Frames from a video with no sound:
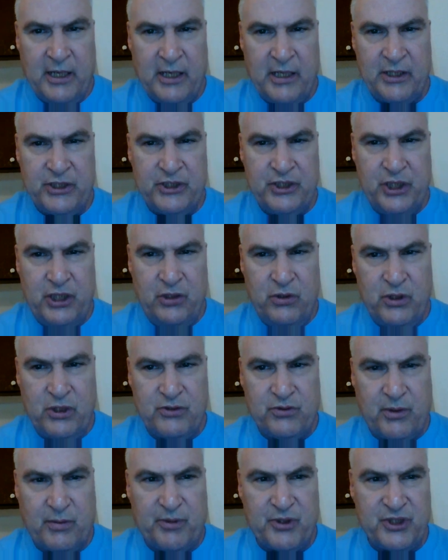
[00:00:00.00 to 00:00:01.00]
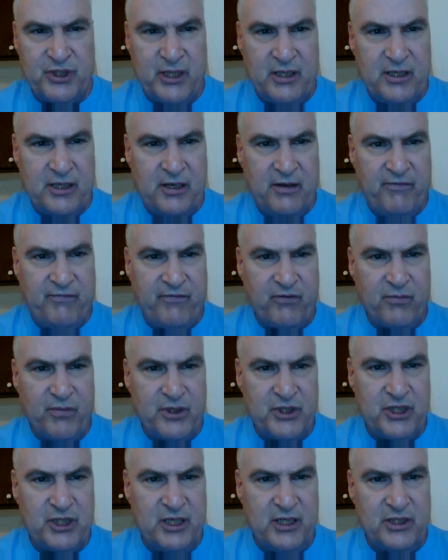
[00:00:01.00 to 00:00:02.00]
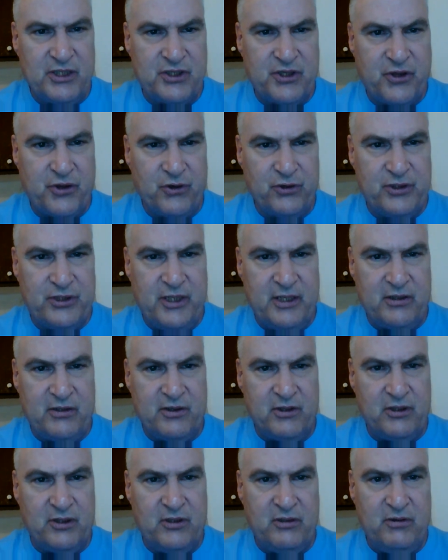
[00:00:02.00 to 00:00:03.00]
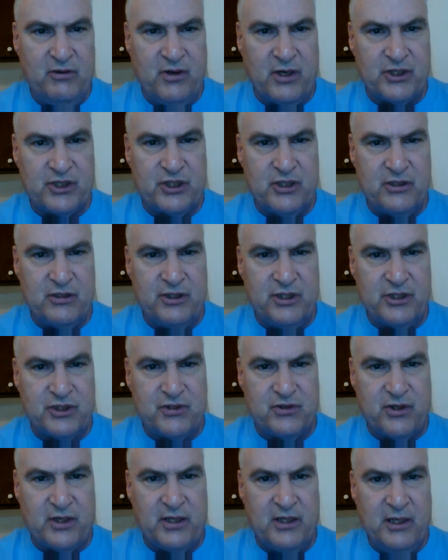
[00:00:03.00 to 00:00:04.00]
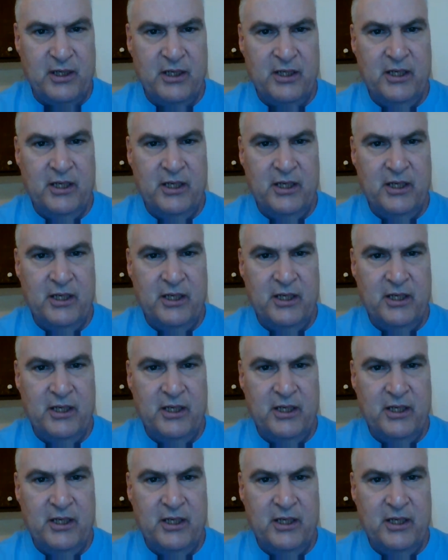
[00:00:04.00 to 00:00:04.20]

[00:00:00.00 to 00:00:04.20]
as the U.S. Representative for Michigan's 13th Congressional District